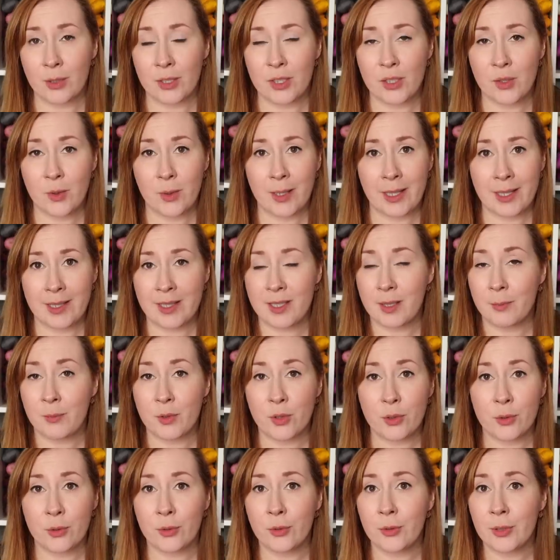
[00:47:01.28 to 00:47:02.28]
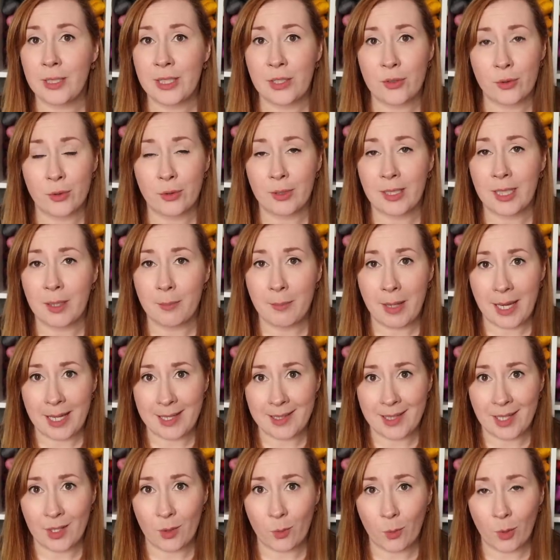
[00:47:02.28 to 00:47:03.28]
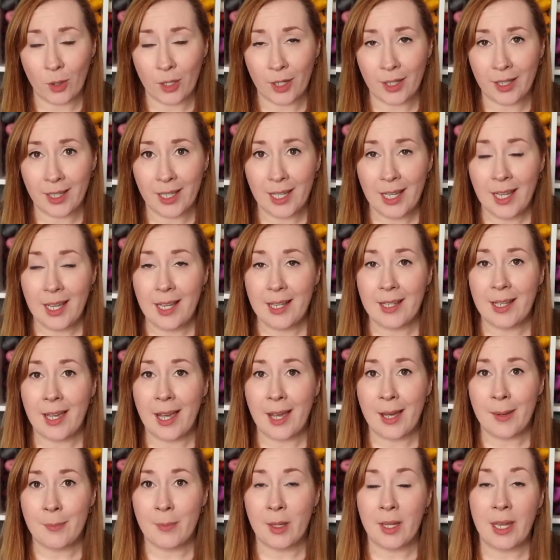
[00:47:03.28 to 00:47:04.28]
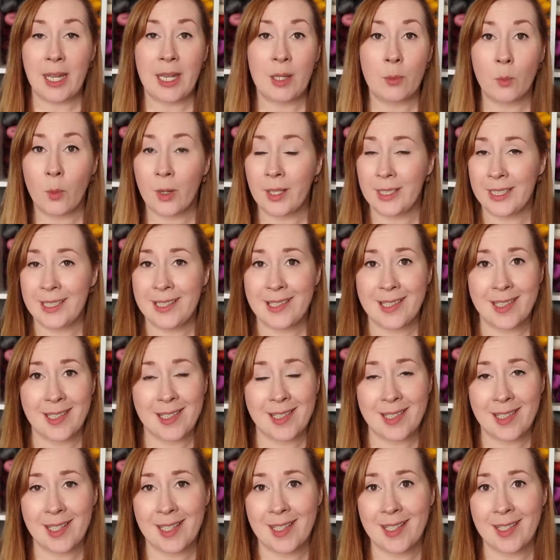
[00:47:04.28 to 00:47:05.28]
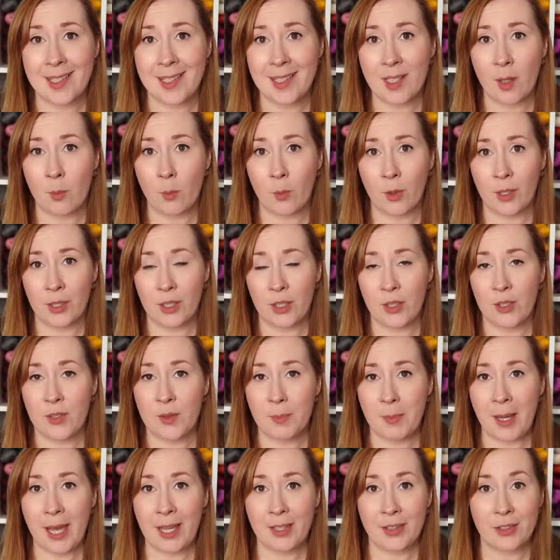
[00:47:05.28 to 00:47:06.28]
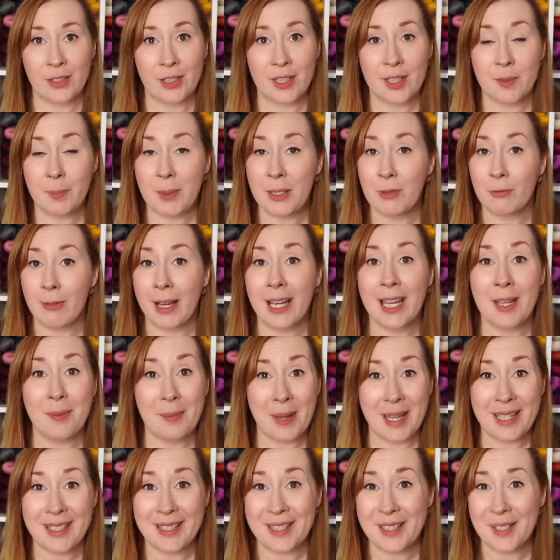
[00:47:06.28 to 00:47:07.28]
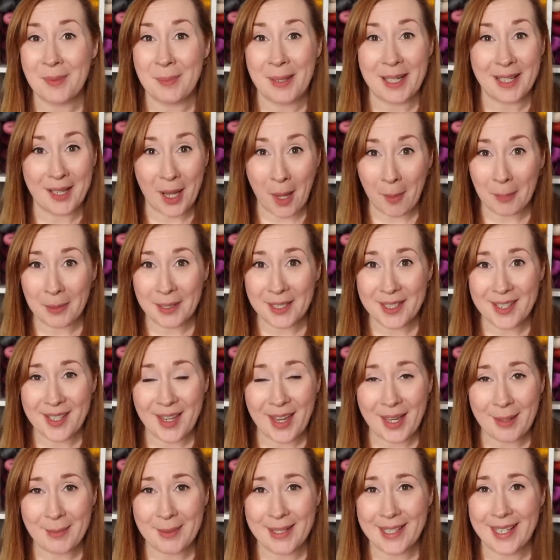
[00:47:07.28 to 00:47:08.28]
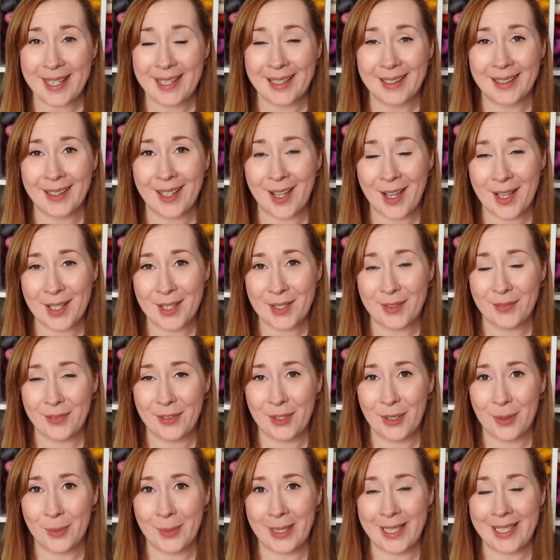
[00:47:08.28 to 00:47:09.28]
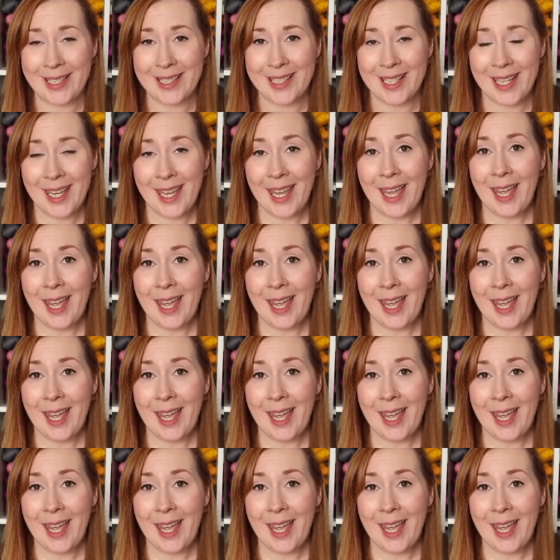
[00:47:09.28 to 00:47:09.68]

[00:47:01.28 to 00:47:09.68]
are doing some truly, truly amazing work. In one instance, this is someone whose pattern has been recommended to me a couple of times in the last few weeks.